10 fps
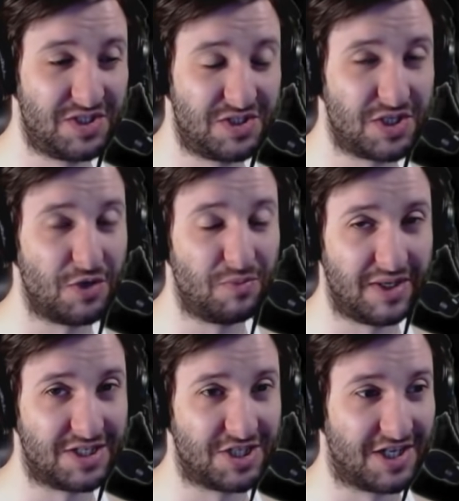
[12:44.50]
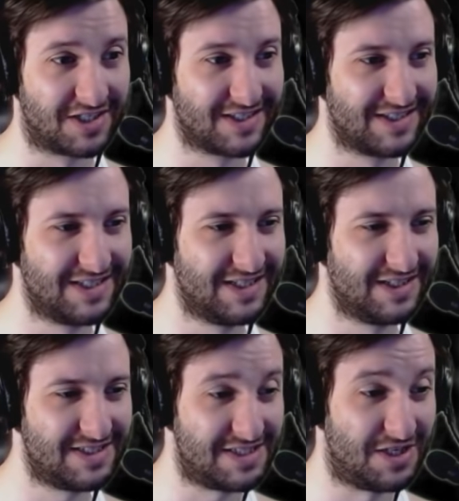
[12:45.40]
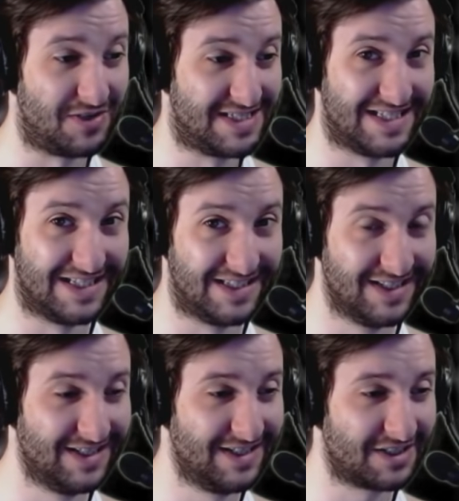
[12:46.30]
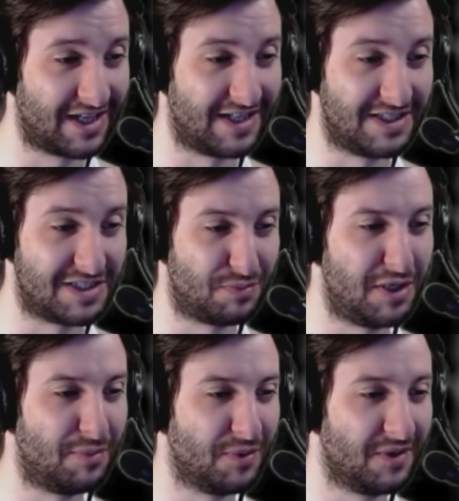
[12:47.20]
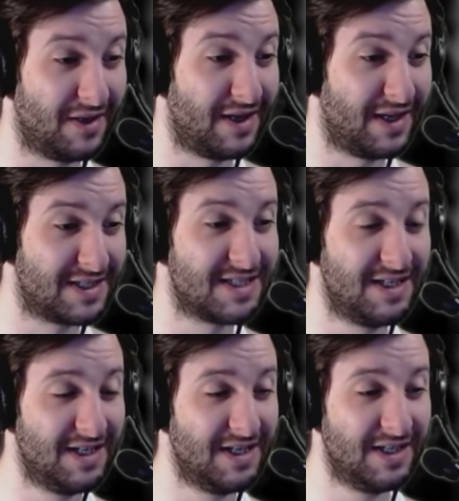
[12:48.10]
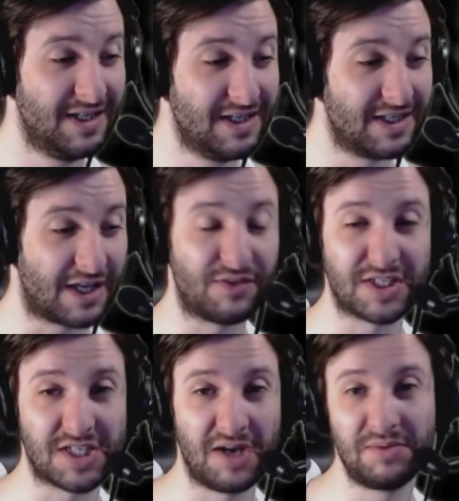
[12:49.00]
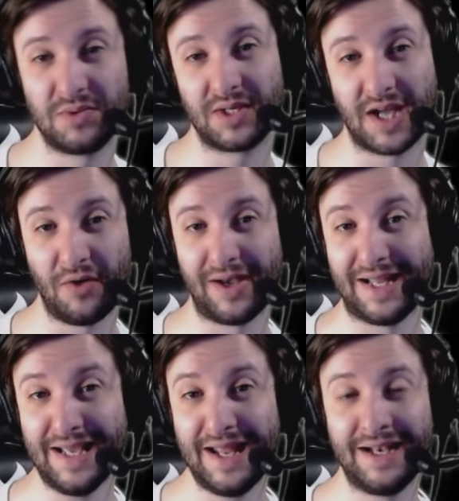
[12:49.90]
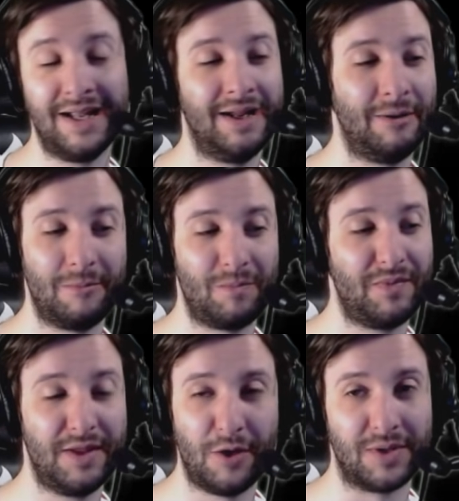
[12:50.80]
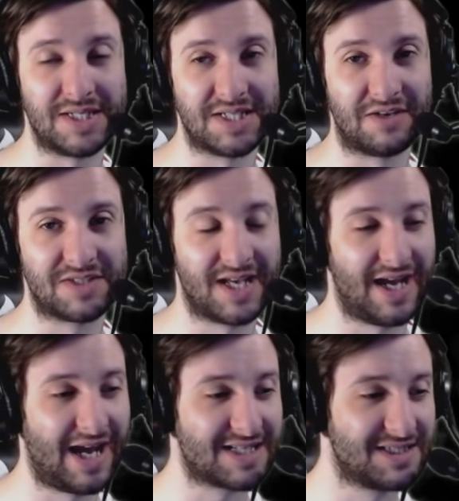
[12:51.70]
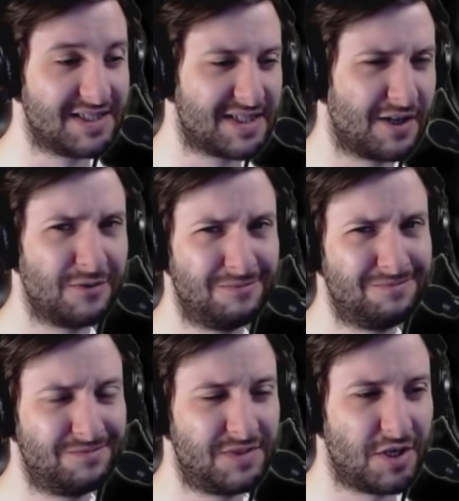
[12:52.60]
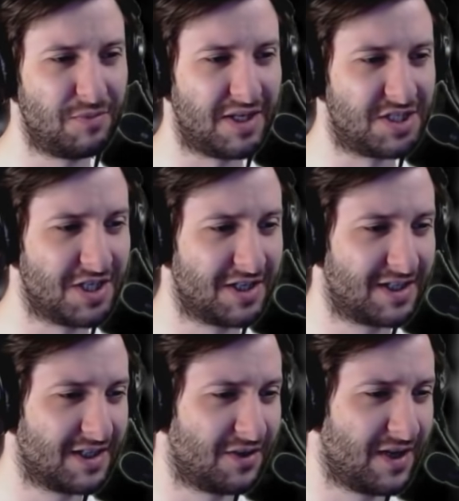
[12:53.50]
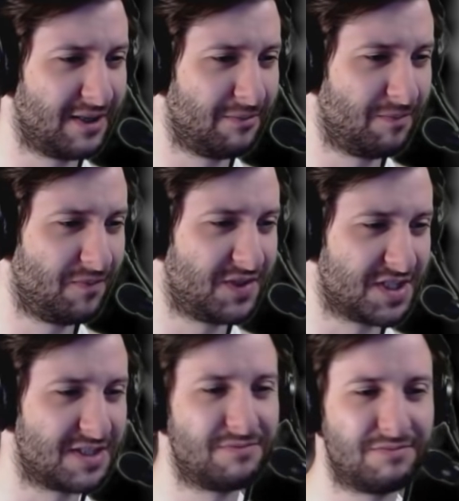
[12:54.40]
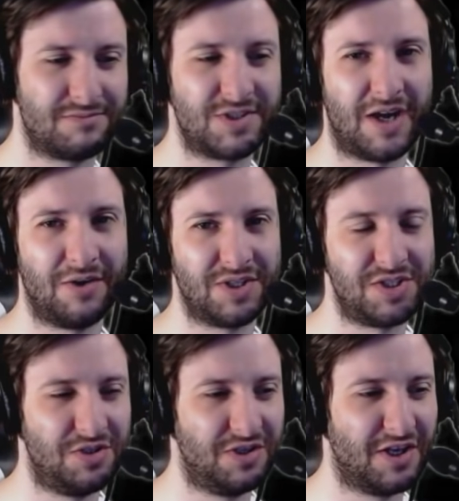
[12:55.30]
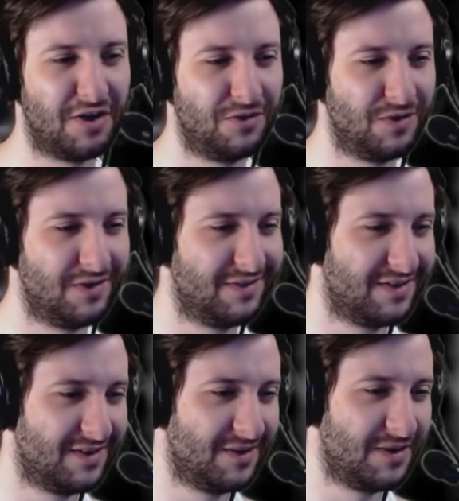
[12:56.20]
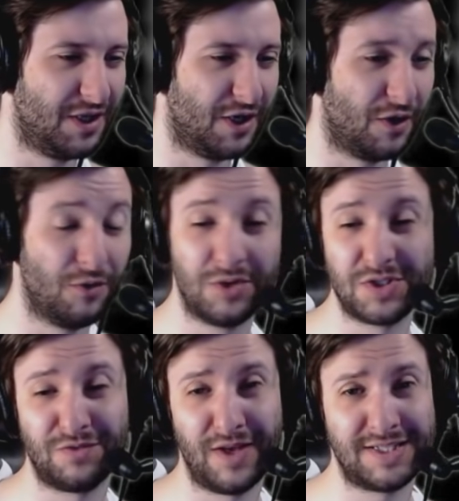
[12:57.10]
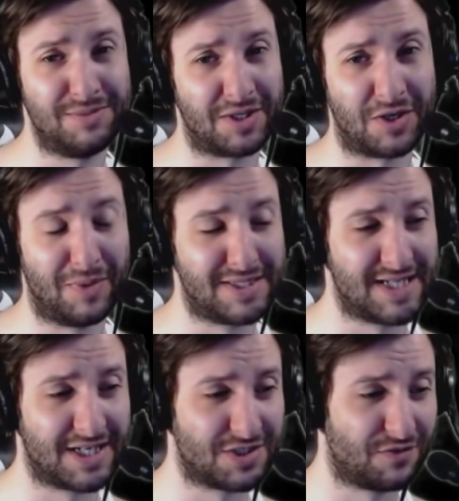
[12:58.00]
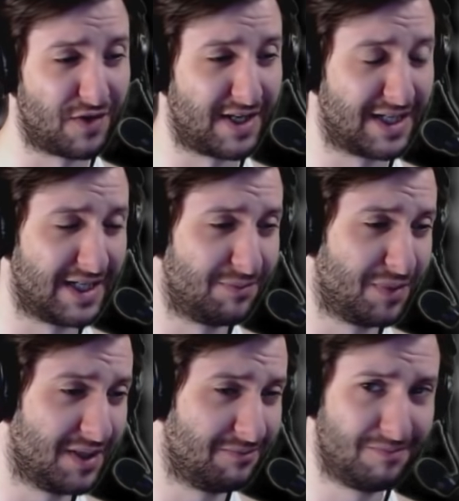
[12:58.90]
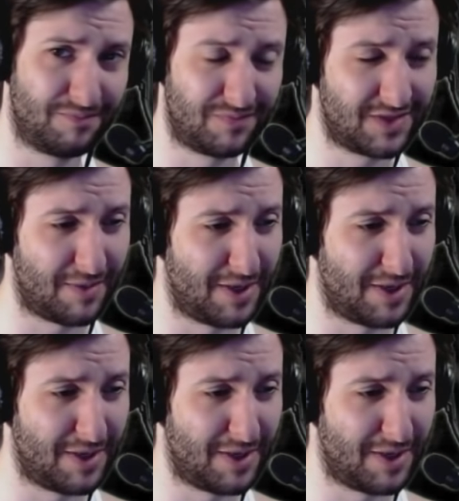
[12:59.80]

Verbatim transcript: don't be a jerk. Seriously. Okay, these are people and given the times we're currently in, no one deserves that hassle, so don't be a jerk, alright? Just shout the studio, you know, or just vent in my comment section, frankly, but come